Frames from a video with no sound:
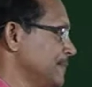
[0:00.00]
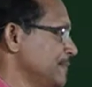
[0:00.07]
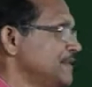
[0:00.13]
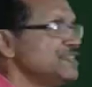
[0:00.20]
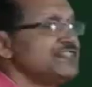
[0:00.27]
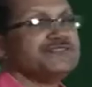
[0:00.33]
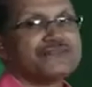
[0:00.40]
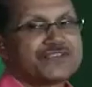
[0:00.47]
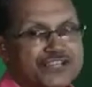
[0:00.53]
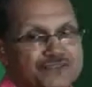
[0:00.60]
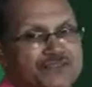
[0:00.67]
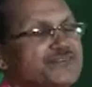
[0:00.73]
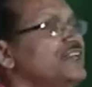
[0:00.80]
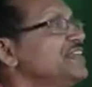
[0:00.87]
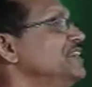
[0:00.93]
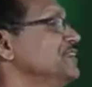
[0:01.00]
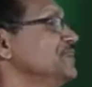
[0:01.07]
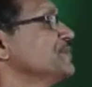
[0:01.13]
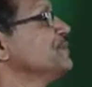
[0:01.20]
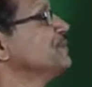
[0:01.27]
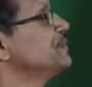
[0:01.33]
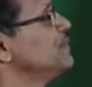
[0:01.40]
in different way
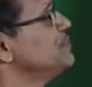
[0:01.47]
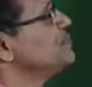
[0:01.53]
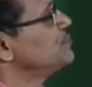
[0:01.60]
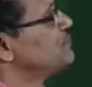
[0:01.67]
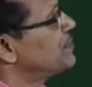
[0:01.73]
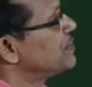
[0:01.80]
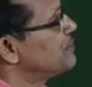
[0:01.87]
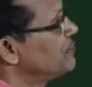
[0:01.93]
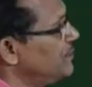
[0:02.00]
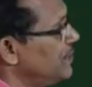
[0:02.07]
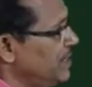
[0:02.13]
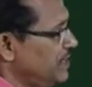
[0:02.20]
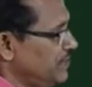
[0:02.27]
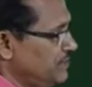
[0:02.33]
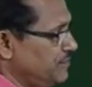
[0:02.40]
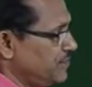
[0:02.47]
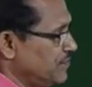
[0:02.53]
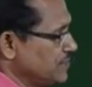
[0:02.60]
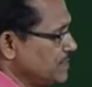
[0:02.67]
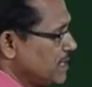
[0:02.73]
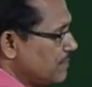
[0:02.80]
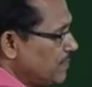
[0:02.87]
in a different way. For
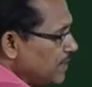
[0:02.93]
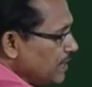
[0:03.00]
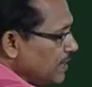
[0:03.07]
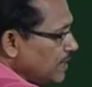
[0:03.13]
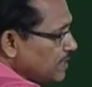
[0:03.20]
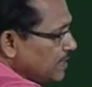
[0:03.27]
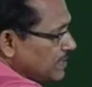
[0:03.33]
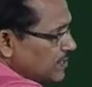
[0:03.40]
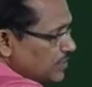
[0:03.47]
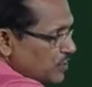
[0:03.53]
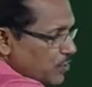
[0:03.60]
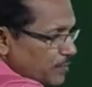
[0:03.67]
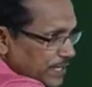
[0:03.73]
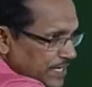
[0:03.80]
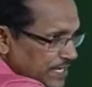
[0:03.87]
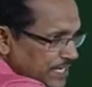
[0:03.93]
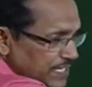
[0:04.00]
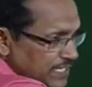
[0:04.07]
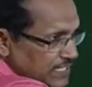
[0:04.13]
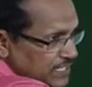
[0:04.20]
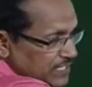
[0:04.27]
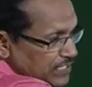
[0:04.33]
example,
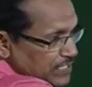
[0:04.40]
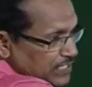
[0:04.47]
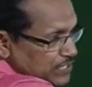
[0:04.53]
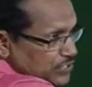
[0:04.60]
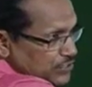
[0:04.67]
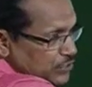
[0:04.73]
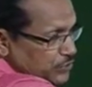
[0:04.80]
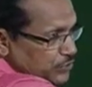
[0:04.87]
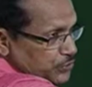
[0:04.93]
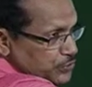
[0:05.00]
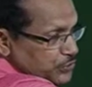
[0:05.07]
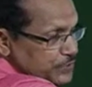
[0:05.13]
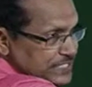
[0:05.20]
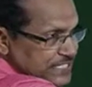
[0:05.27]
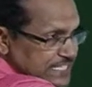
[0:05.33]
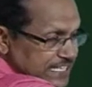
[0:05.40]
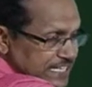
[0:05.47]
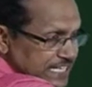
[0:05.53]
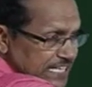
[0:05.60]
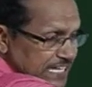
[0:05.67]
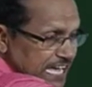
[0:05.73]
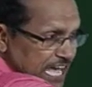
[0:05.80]
normally so you should
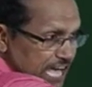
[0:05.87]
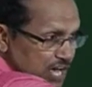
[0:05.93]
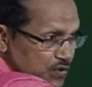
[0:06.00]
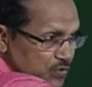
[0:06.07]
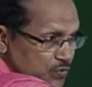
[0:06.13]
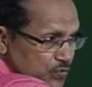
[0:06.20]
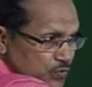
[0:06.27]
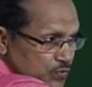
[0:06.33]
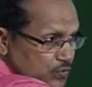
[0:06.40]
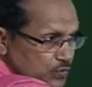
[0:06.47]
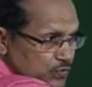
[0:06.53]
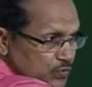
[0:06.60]
see how